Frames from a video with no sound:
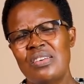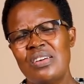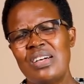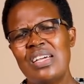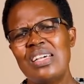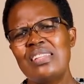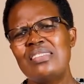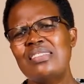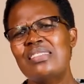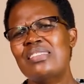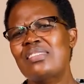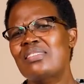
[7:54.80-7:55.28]

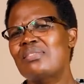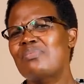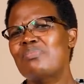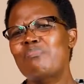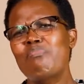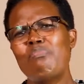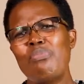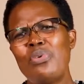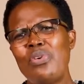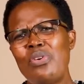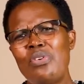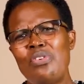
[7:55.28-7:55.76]
It's
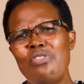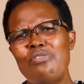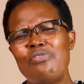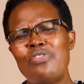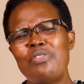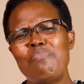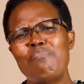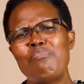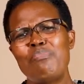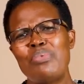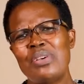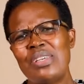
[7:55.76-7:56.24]
more of
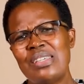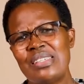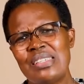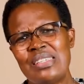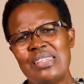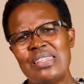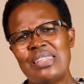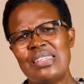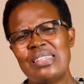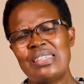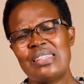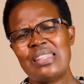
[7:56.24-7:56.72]
a
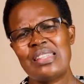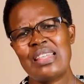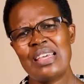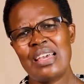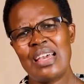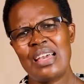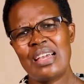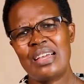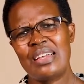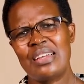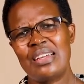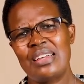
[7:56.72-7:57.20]
business
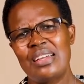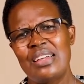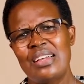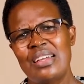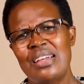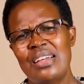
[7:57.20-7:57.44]
thing.